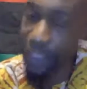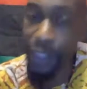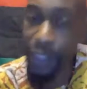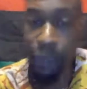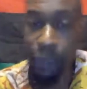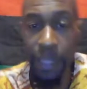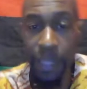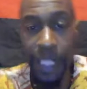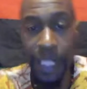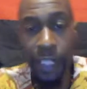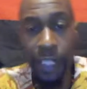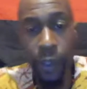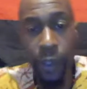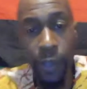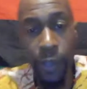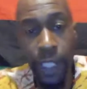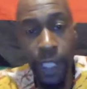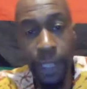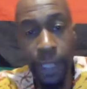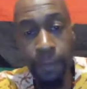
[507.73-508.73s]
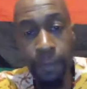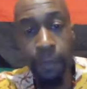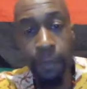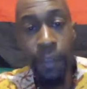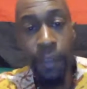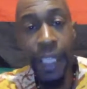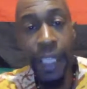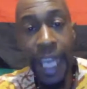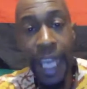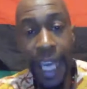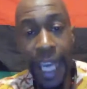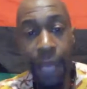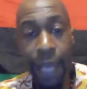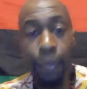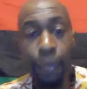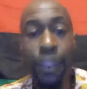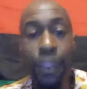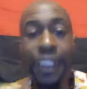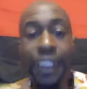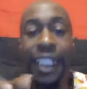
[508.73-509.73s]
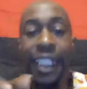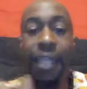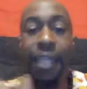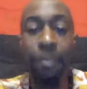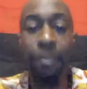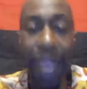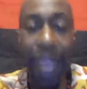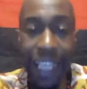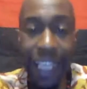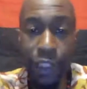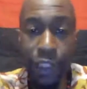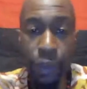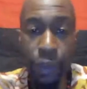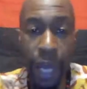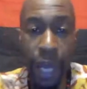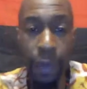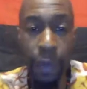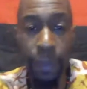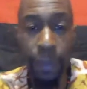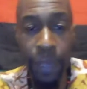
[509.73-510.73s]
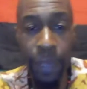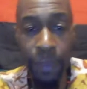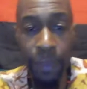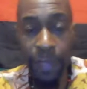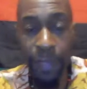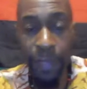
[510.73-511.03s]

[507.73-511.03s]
spin on it, and present it back to our people